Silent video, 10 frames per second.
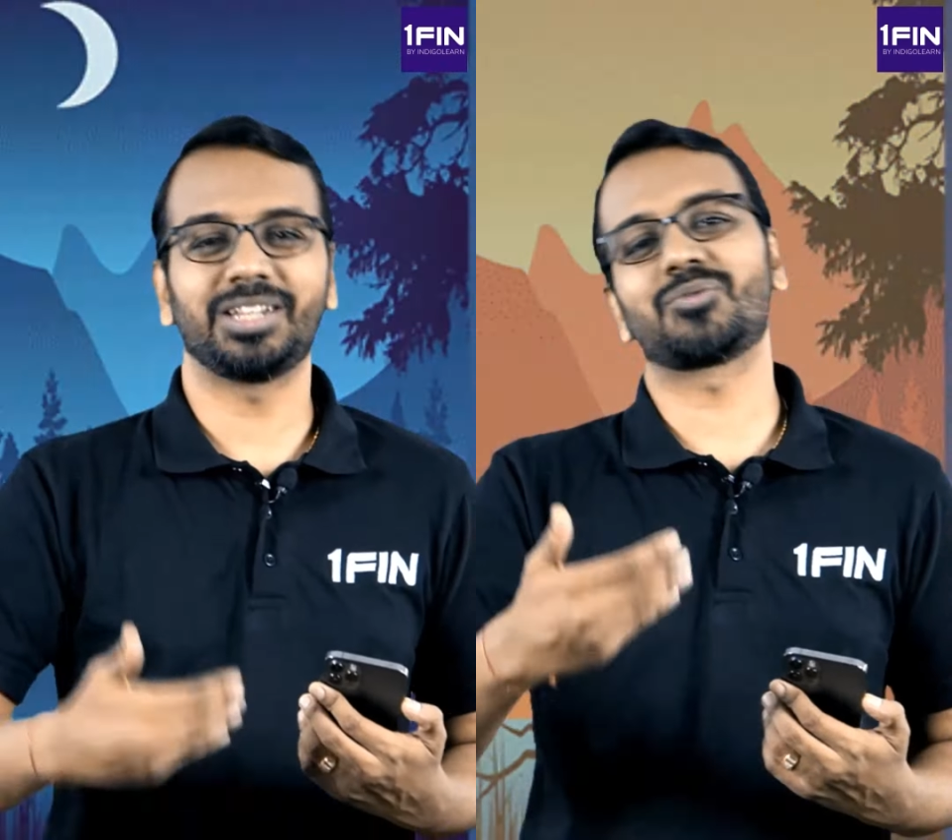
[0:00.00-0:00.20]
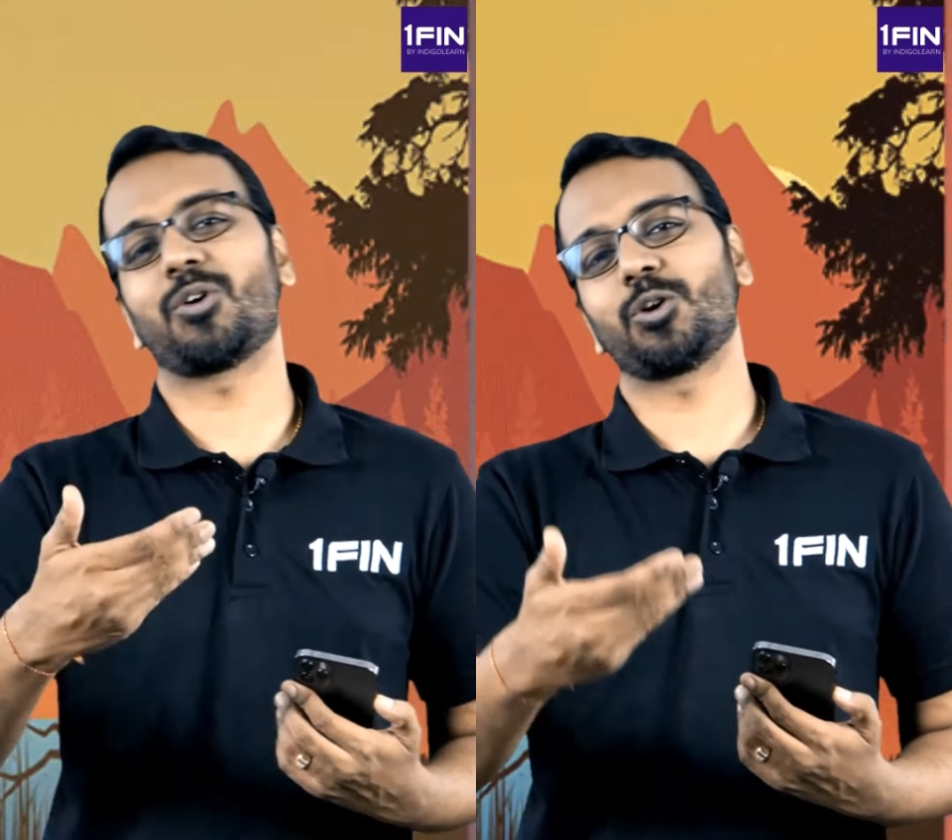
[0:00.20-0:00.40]

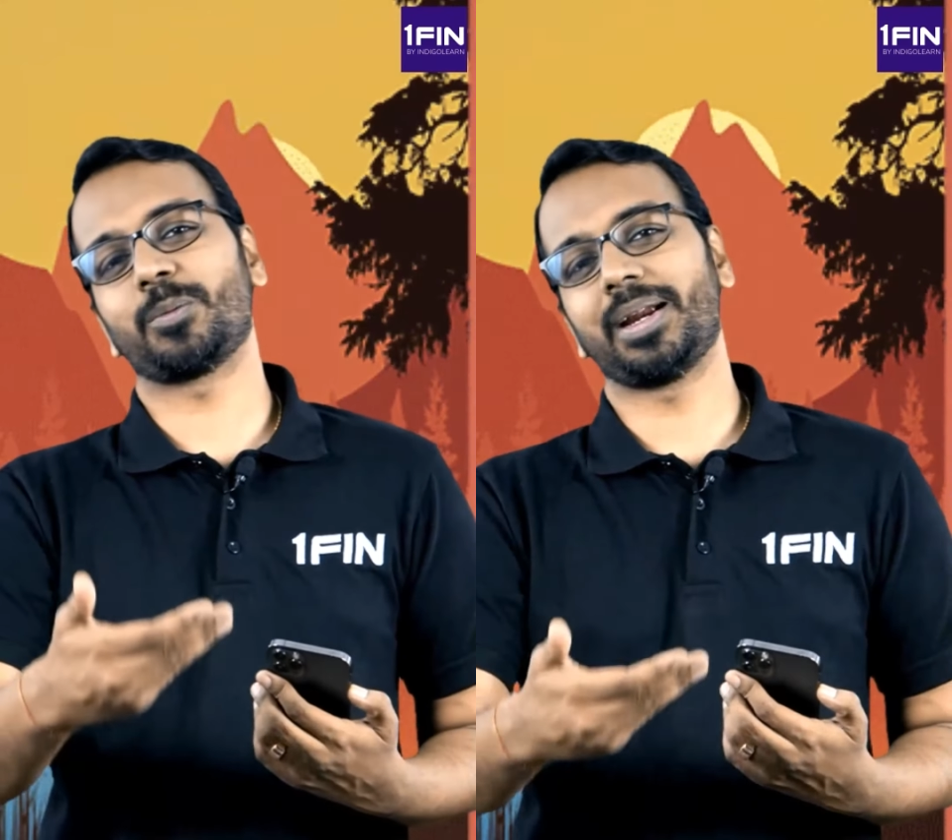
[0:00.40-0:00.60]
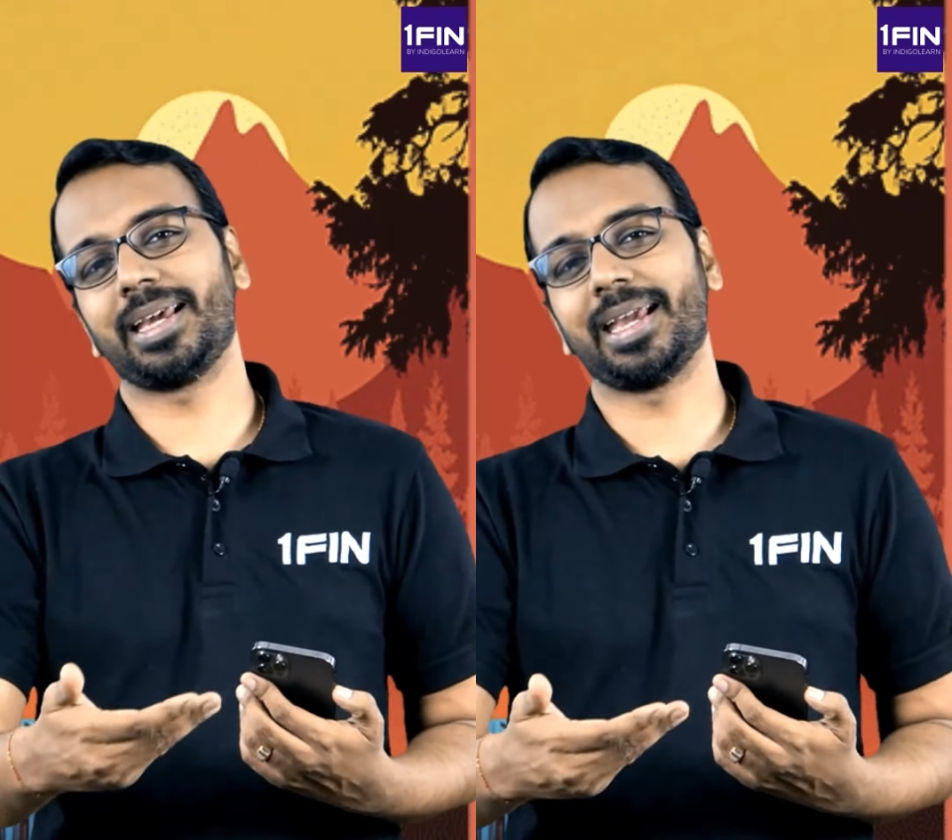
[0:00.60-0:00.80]
it is
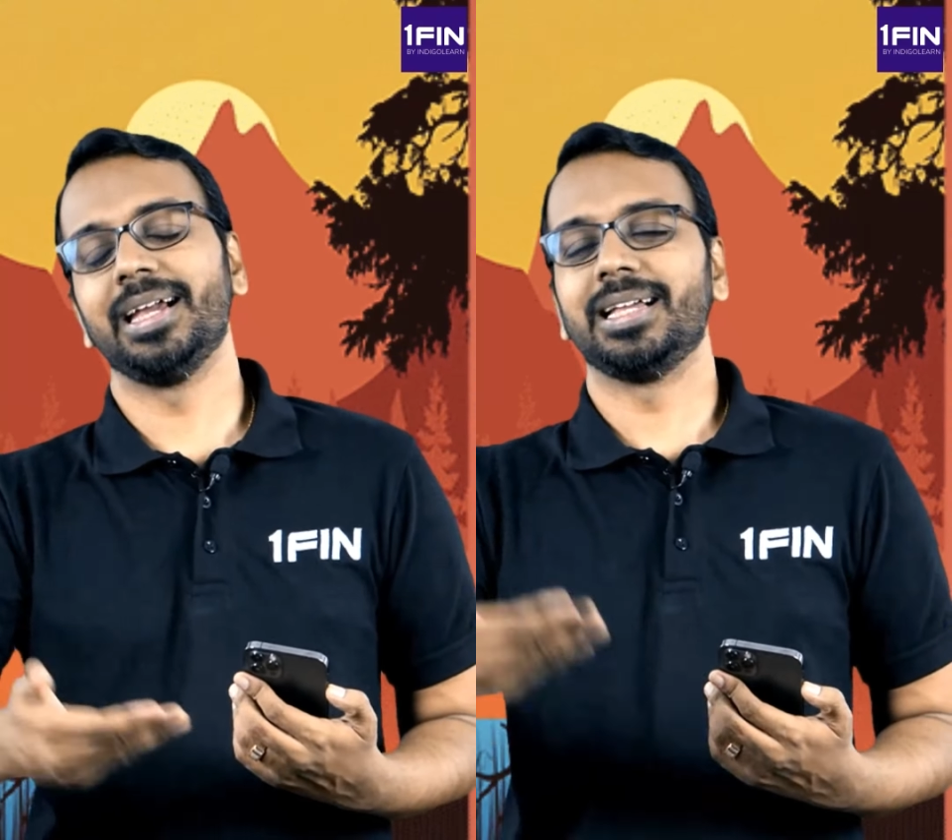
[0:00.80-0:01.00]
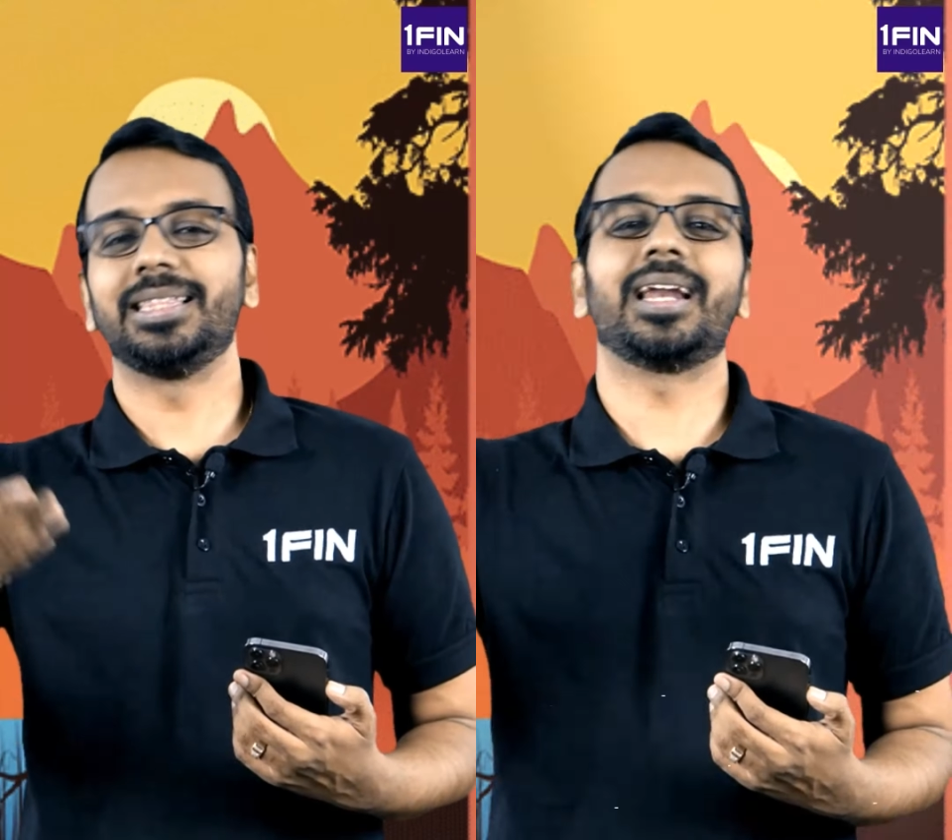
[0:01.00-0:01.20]
followed by day
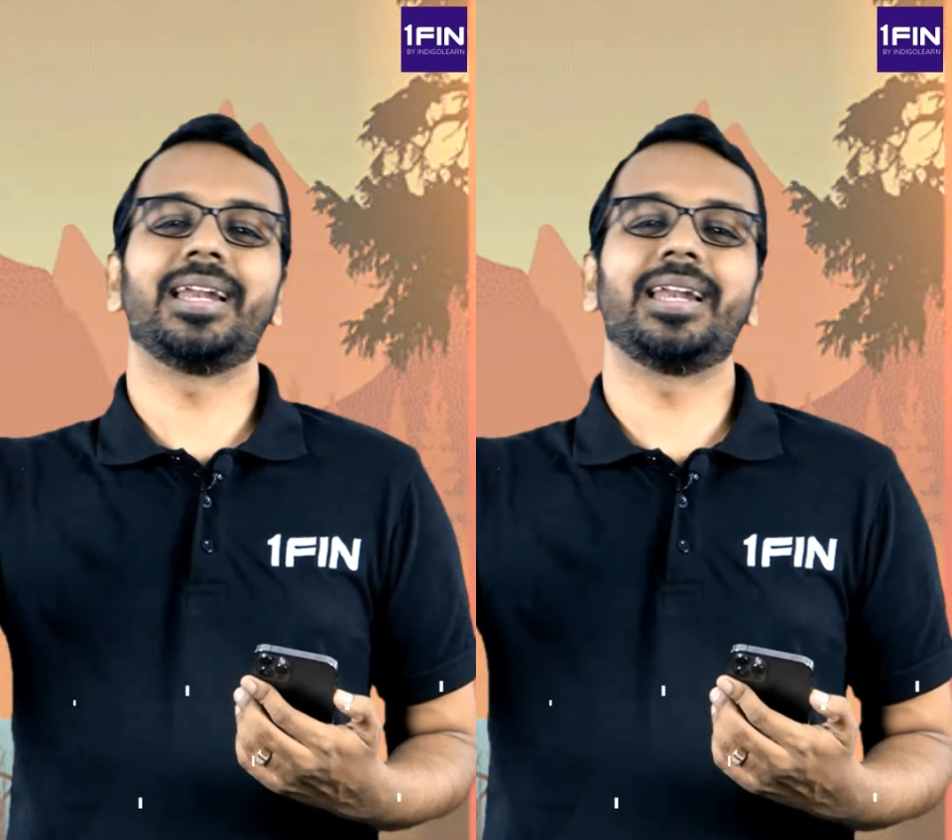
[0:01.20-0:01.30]
there